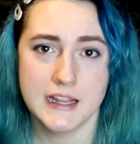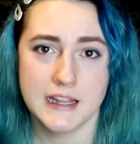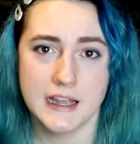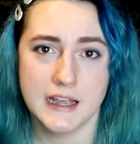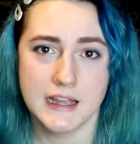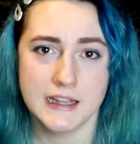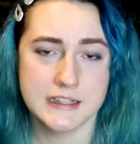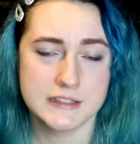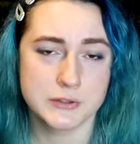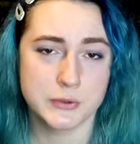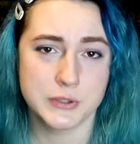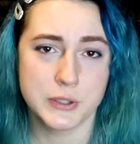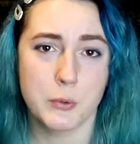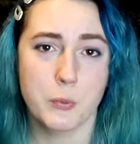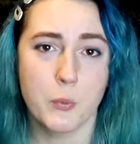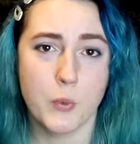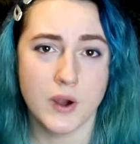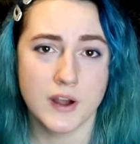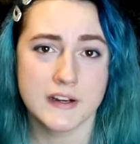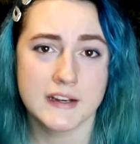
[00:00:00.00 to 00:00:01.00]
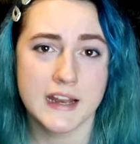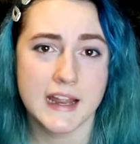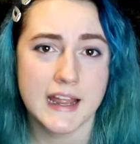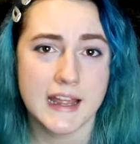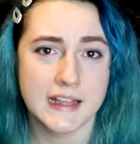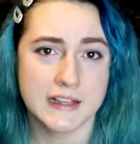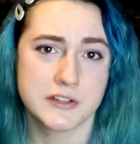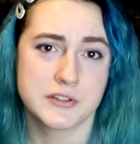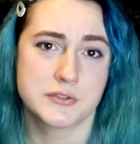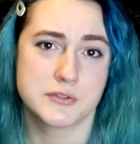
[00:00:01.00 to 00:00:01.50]
It's only 1
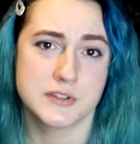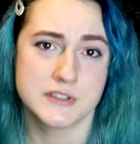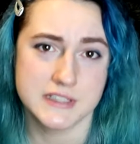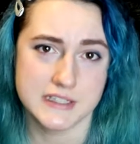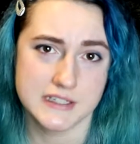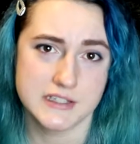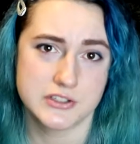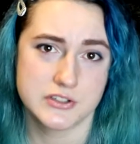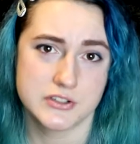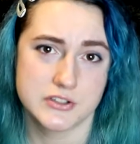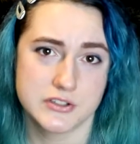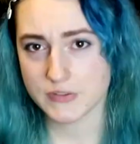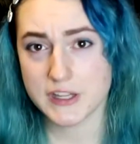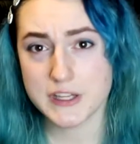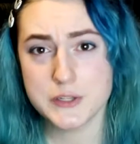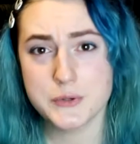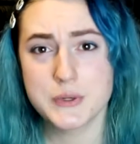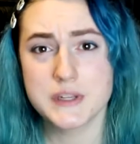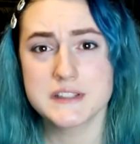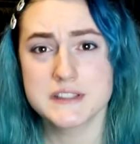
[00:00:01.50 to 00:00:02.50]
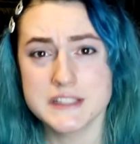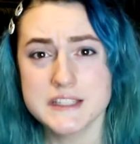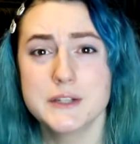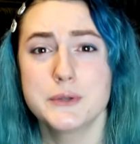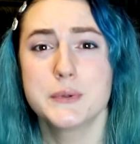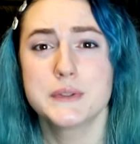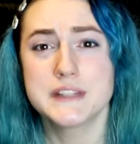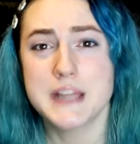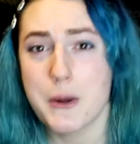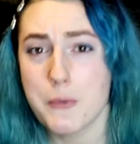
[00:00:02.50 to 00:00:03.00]
extra dish. You can
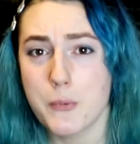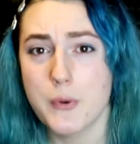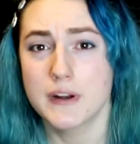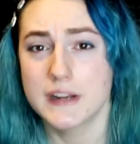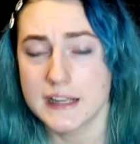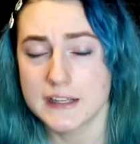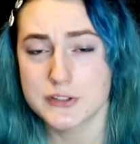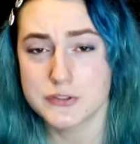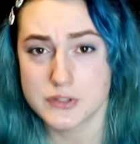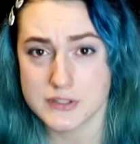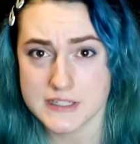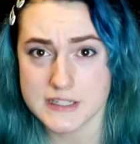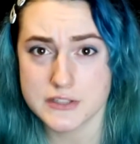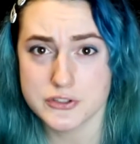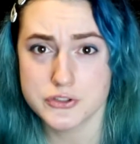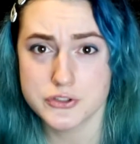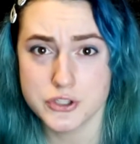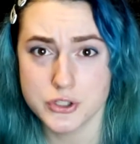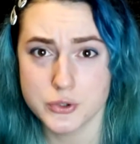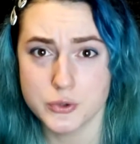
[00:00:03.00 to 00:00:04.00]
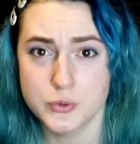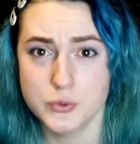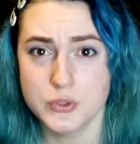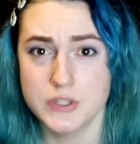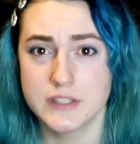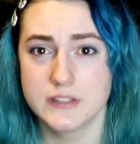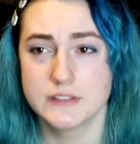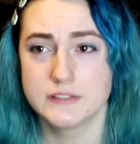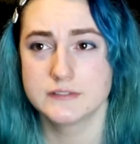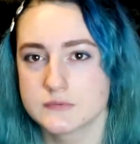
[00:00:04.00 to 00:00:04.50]
deal with that 1 extra dish, dude.